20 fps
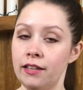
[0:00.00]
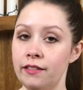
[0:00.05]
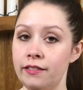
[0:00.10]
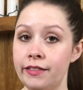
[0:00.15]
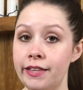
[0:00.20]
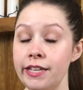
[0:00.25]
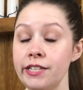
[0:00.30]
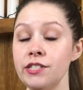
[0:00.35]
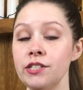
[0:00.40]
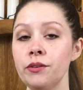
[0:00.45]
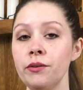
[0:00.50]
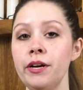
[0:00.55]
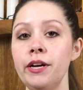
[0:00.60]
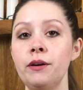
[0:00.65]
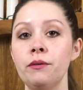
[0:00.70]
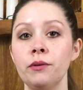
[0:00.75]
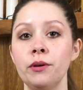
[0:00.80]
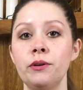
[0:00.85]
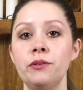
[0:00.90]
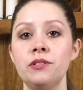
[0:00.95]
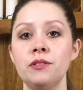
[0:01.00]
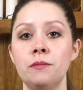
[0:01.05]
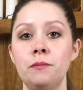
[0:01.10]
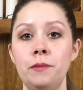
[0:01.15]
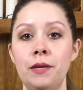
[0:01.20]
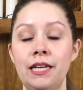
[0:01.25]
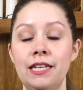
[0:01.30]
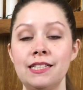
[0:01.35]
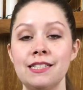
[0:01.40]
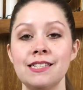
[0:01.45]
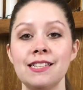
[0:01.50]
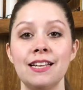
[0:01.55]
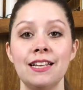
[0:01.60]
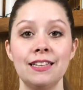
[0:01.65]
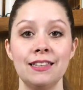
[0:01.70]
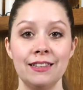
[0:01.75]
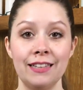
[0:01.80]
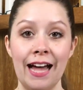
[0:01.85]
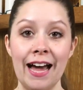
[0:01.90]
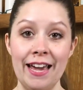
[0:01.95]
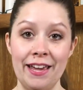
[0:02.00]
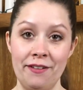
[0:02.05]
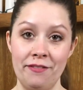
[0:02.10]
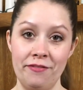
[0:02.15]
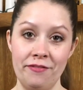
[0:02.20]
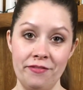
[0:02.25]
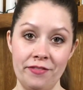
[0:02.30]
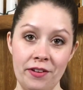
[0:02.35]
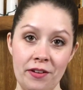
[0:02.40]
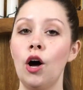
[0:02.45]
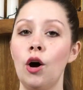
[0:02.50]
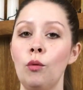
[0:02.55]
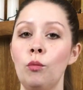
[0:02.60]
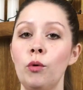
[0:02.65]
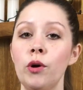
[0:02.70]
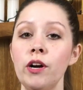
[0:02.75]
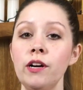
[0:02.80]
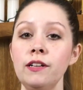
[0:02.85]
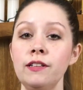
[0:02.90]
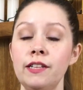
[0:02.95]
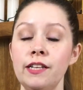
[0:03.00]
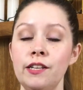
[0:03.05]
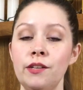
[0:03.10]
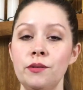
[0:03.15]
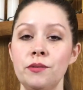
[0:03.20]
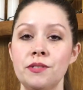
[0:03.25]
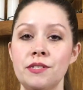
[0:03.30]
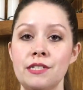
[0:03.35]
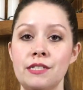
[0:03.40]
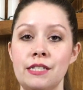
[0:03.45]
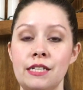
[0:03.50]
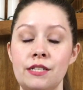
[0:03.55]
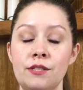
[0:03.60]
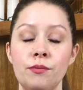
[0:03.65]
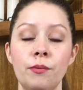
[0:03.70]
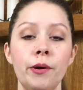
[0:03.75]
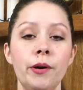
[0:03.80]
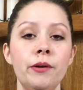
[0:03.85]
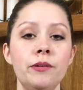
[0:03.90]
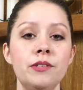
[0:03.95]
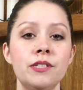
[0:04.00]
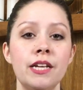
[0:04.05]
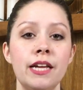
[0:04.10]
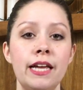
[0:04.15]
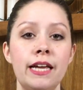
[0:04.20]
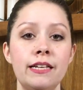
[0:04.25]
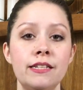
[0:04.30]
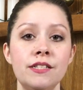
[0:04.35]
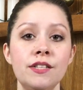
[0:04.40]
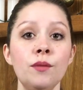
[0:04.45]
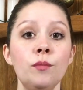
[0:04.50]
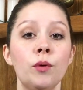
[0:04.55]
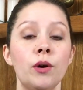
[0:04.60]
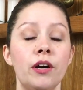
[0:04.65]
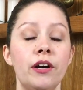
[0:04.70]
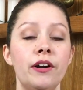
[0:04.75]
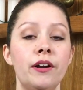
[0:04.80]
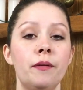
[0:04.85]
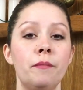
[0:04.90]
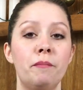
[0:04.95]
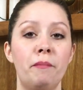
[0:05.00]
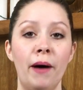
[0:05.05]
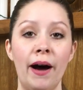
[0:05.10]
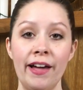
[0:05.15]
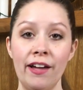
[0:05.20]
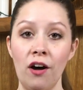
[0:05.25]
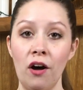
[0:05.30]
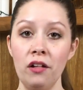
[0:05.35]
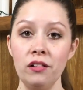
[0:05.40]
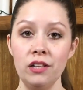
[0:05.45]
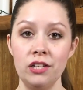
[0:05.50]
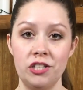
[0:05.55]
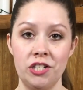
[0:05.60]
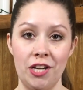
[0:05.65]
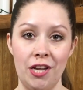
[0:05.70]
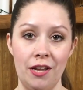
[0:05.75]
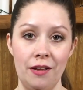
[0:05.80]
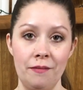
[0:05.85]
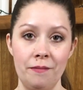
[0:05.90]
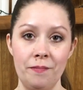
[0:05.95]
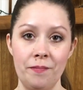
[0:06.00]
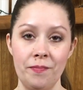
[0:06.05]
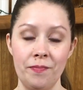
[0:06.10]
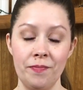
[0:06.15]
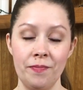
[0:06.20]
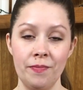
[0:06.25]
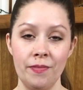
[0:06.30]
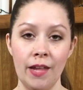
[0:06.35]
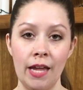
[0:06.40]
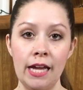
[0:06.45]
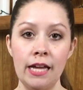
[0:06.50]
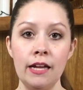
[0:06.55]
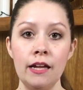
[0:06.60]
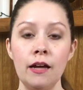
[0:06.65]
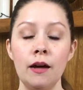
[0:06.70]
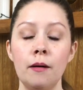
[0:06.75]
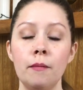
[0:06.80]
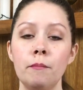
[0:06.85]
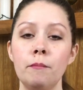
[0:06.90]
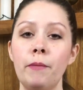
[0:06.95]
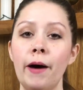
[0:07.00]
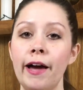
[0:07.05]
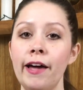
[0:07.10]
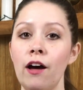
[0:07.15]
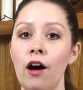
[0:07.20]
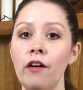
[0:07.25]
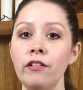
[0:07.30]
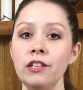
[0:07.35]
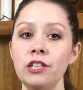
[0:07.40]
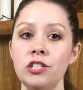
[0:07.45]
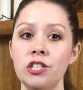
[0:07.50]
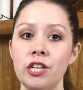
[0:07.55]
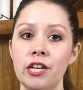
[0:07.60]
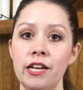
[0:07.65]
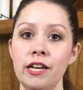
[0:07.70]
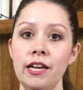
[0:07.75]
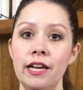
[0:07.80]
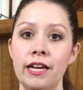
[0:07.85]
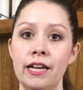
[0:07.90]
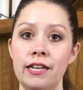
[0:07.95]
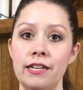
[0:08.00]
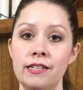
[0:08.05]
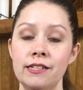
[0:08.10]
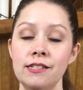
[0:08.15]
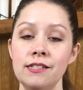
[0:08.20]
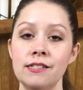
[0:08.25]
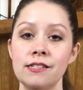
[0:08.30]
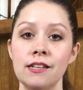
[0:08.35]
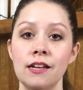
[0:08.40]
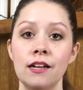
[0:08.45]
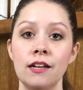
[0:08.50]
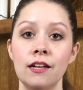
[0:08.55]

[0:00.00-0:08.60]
This Greek root means life. A word that uses this root is the word biology. Biology is